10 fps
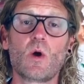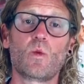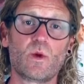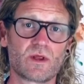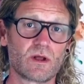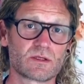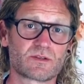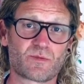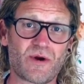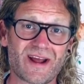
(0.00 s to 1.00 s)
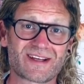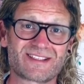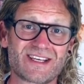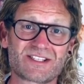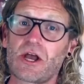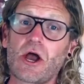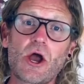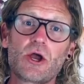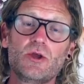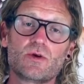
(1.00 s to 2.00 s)
with lots of practice,
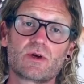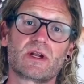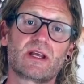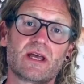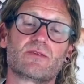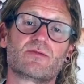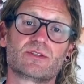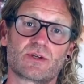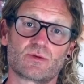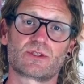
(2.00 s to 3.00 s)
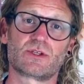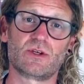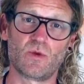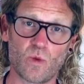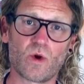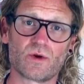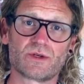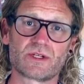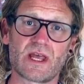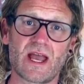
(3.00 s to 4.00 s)
you're going to get the results that you want
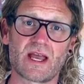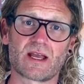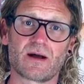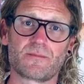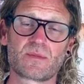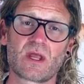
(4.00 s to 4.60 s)
to the haircut.